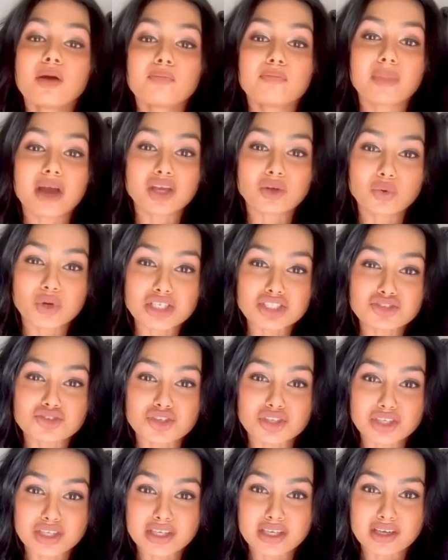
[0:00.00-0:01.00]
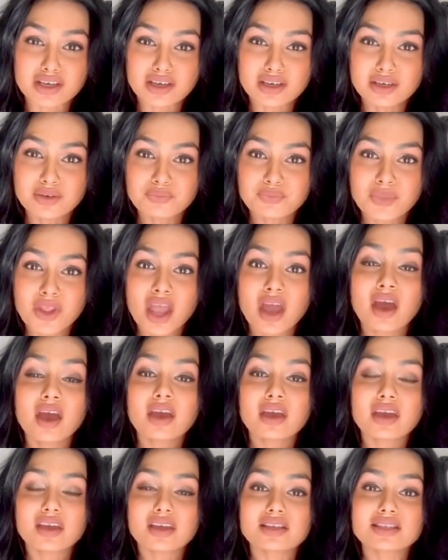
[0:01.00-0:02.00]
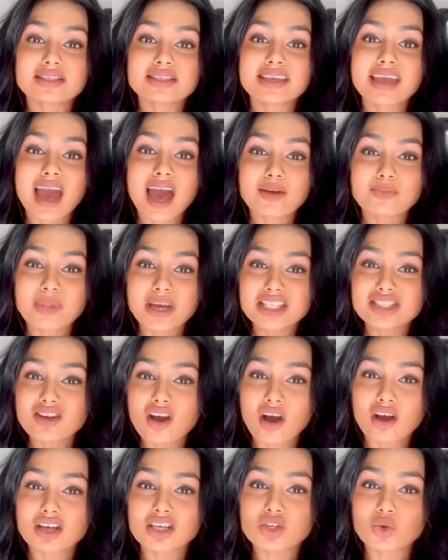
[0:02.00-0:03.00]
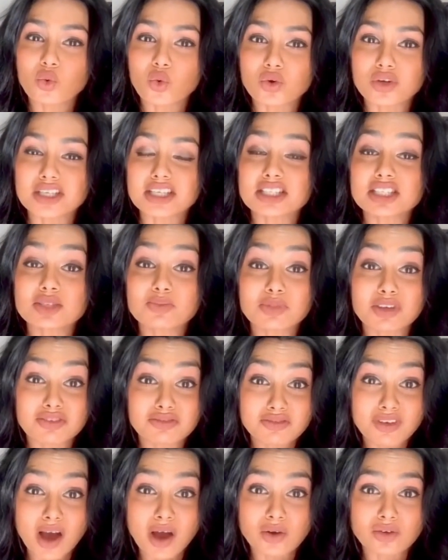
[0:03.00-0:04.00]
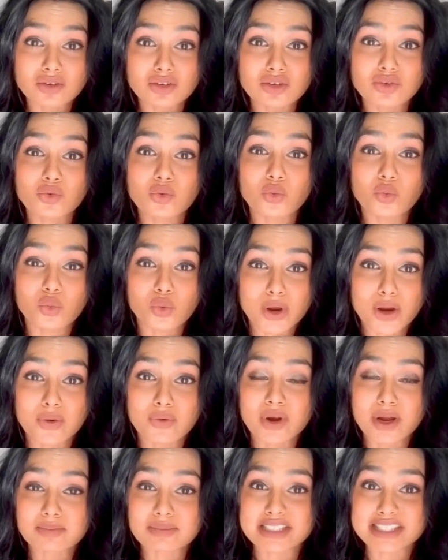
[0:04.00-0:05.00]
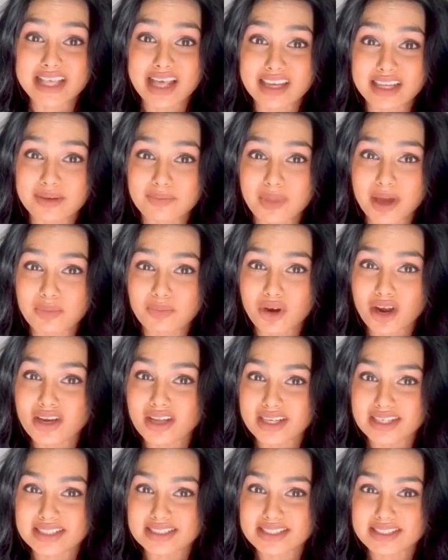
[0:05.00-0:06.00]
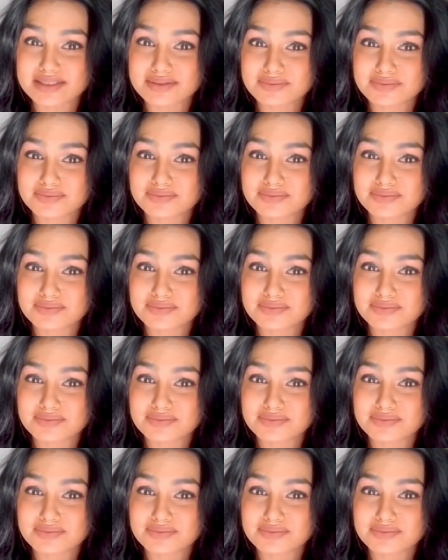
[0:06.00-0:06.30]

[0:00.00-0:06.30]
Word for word: My question here is, can my target audience be found where I'm selling my product?